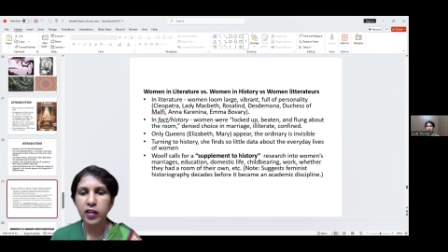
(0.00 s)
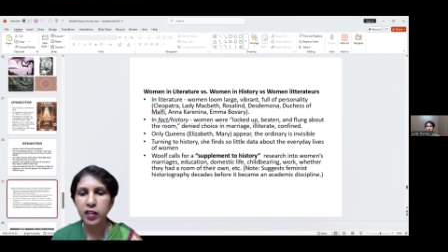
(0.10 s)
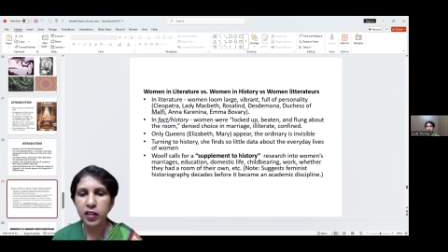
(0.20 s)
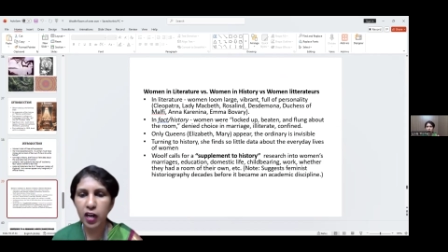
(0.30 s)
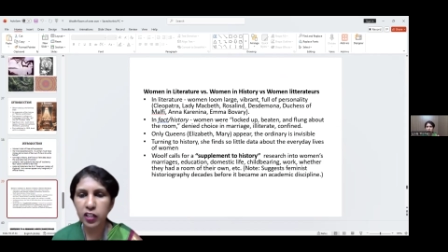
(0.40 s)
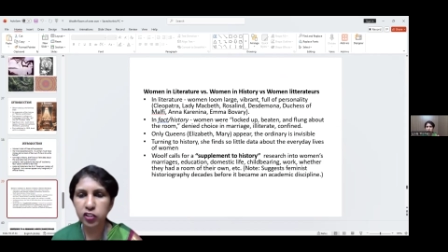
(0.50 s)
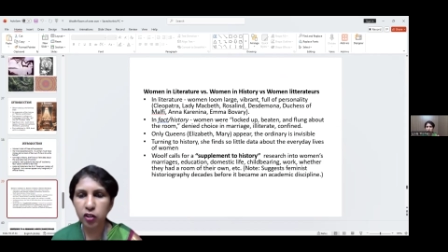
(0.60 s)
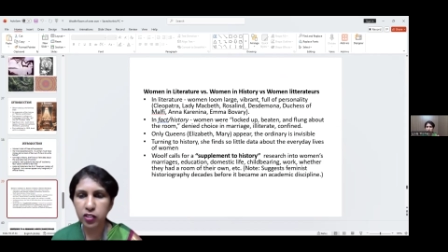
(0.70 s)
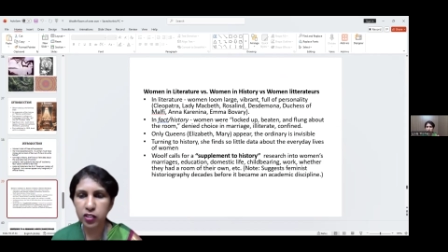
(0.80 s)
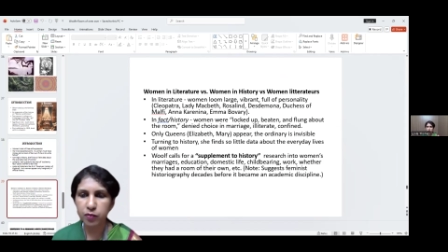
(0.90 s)
denied
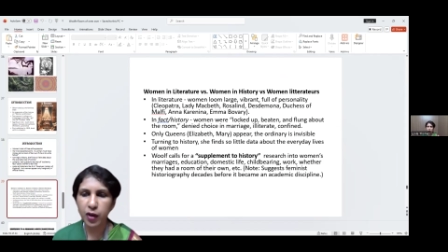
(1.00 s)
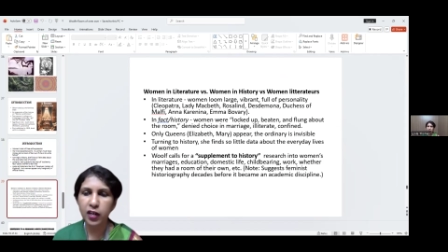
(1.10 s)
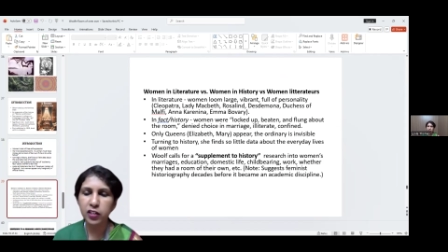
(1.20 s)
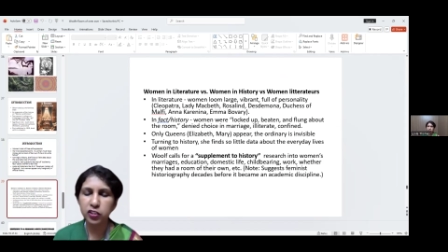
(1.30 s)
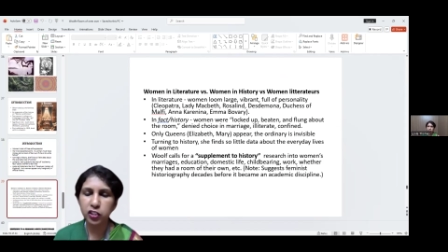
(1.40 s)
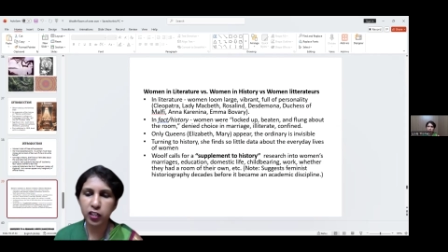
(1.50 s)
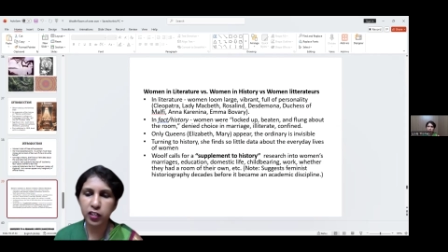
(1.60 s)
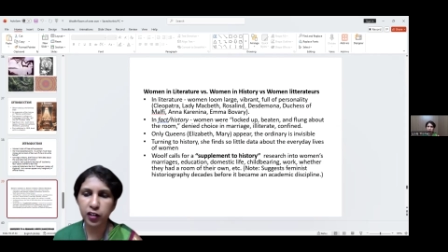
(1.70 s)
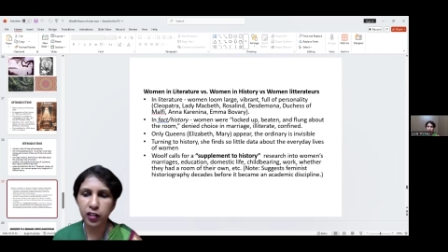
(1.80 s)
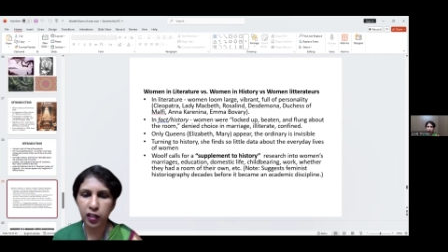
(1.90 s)
choice in marriage,
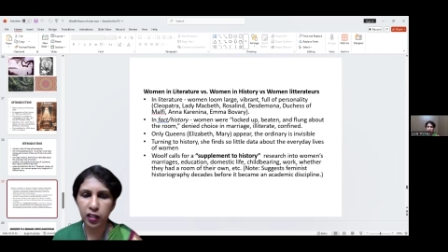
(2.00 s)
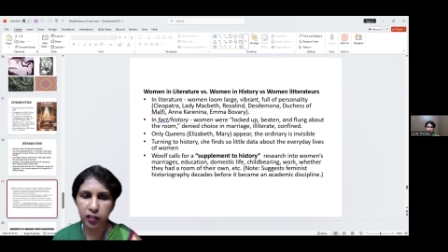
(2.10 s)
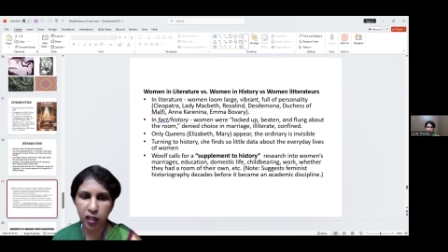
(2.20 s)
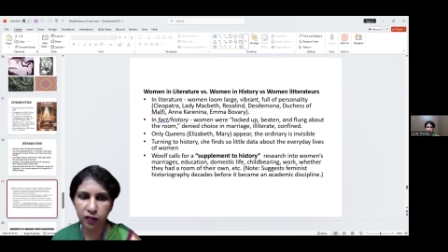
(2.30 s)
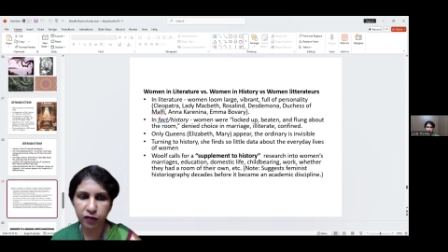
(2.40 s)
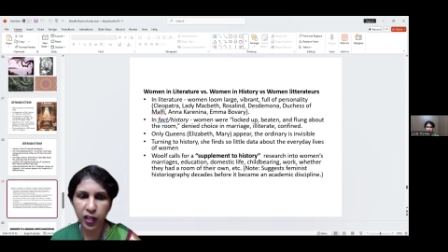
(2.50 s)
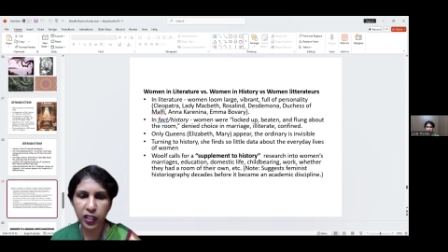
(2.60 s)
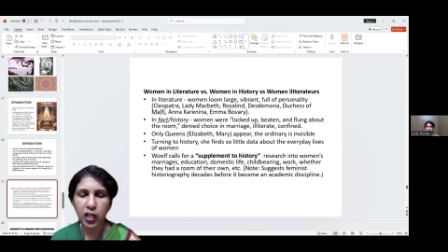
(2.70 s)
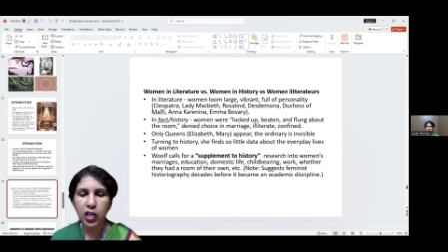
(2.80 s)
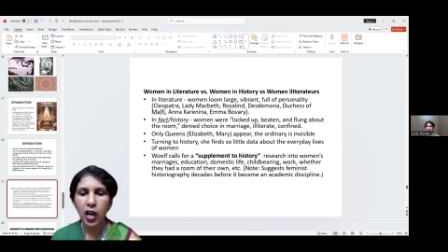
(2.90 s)
illiterate, and confined.